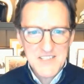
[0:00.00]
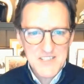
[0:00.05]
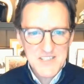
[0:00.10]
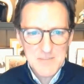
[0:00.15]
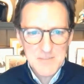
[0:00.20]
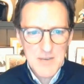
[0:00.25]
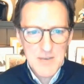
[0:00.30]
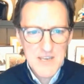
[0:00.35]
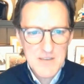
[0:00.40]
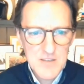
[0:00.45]

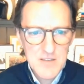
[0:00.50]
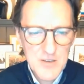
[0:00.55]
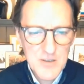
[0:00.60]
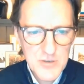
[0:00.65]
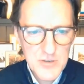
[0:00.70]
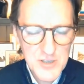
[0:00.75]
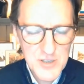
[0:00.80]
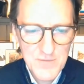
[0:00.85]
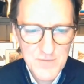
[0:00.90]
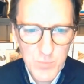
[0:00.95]
sense to make
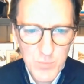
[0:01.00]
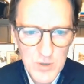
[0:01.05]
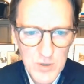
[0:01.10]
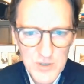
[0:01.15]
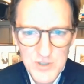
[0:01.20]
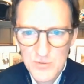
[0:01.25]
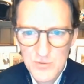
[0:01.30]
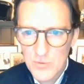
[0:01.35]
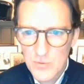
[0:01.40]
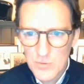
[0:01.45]
use of
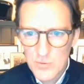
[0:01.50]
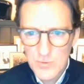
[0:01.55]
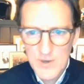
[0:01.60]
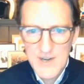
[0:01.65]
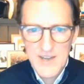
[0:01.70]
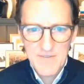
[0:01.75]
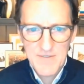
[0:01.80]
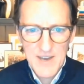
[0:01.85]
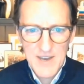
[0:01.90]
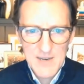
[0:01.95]
what's
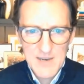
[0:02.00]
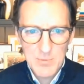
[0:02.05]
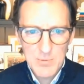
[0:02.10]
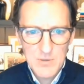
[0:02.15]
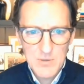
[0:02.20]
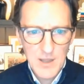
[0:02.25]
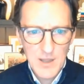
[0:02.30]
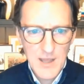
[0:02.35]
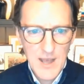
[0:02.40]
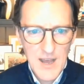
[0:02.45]
already
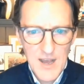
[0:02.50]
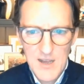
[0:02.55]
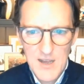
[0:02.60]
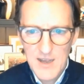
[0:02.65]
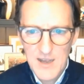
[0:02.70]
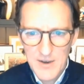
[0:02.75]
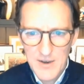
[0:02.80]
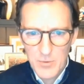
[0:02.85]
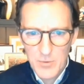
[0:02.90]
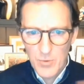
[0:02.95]
available
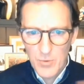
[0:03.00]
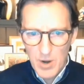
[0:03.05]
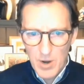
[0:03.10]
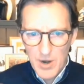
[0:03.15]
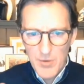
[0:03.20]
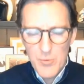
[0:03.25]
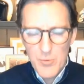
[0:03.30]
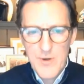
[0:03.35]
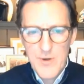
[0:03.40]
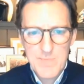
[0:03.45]
and
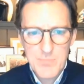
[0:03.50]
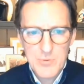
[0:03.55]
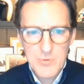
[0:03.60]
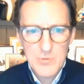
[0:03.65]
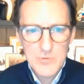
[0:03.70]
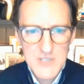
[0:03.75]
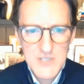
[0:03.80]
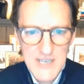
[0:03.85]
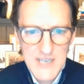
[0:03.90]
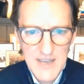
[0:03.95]
are
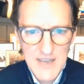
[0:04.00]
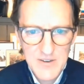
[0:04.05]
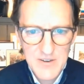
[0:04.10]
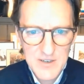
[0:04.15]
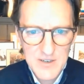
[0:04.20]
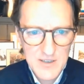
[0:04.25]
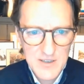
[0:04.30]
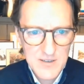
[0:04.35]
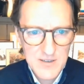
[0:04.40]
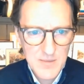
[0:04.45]
already brought
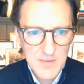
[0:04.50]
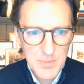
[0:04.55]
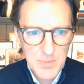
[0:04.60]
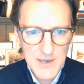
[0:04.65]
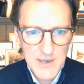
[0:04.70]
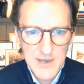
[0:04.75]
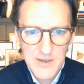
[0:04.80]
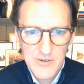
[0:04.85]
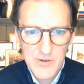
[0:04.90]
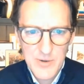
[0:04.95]
together. I
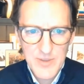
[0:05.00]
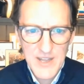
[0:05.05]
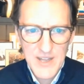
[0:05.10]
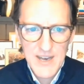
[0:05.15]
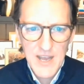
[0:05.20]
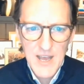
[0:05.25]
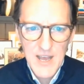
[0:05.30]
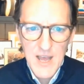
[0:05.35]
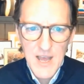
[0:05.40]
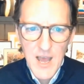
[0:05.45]
completely agree
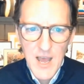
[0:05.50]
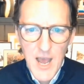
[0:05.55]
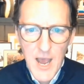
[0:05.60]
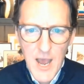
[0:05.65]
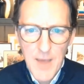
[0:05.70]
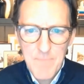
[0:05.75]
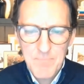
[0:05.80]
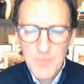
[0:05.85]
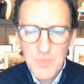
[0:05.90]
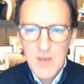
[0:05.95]
with that.
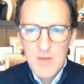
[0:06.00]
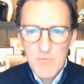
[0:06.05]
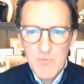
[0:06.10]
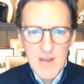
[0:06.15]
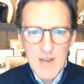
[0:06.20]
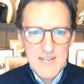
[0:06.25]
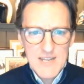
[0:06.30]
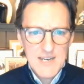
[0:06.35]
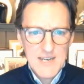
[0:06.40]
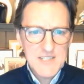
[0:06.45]

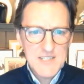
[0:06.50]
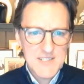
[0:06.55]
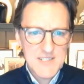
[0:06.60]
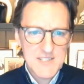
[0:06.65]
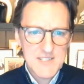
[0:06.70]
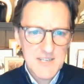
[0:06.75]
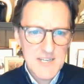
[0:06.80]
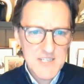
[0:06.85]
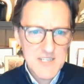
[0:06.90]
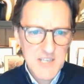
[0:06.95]
Right,
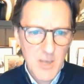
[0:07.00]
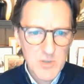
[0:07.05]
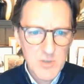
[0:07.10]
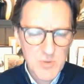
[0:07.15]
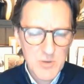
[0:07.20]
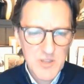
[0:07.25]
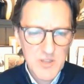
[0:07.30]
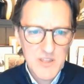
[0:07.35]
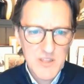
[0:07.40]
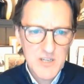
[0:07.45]
let's
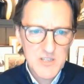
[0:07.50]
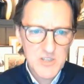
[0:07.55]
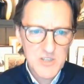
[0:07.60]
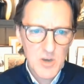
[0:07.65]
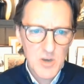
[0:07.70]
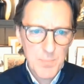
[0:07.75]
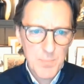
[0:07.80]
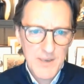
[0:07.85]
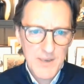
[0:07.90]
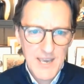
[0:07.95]
go on to our
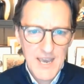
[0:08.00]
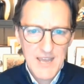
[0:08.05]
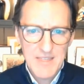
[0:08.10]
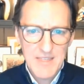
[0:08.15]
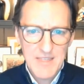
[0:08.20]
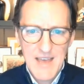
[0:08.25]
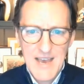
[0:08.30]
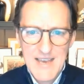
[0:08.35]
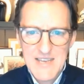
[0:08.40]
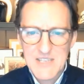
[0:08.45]
third topic,
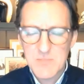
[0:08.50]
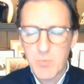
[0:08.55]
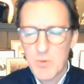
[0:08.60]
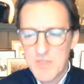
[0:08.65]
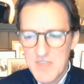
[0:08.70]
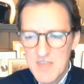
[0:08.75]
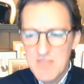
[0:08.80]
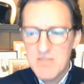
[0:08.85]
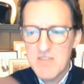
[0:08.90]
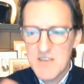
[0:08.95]
and that
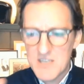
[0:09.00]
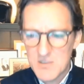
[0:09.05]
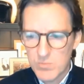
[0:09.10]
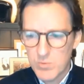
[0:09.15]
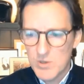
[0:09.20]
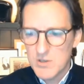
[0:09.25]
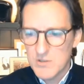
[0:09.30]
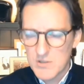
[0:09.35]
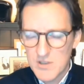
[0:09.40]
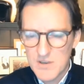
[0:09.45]
is within
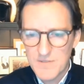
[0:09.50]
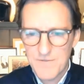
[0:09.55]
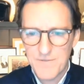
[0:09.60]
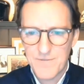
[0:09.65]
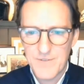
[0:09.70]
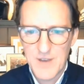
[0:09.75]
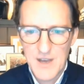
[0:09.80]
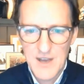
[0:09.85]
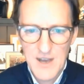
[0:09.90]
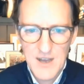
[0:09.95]
this world
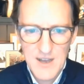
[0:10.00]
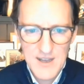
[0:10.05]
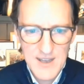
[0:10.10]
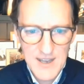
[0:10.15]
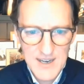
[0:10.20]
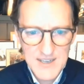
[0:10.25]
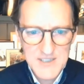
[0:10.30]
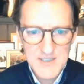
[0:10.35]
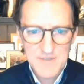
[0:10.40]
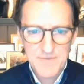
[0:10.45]
of
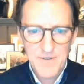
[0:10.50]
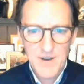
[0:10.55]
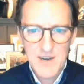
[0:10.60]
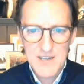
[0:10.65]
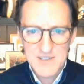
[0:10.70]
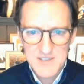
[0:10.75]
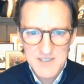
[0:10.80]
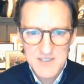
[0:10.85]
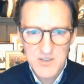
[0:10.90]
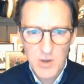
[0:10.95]
illicit
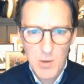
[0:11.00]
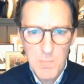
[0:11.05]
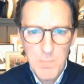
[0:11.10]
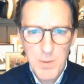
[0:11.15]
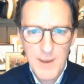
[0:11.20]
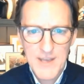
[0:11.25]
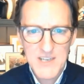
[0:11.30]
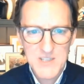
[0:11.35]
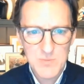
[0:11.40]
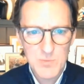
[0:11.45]
finance, this
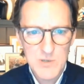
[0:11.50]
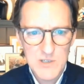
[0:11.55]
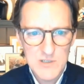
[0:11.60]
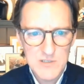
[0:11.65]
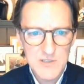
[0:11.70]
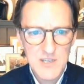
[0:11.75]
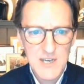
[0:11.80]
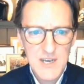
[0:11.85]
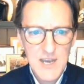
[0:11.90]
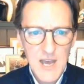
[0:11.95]
complex
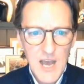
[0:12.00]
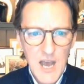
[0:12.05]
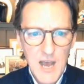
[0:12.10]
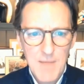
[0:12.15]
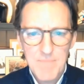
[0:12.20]
world.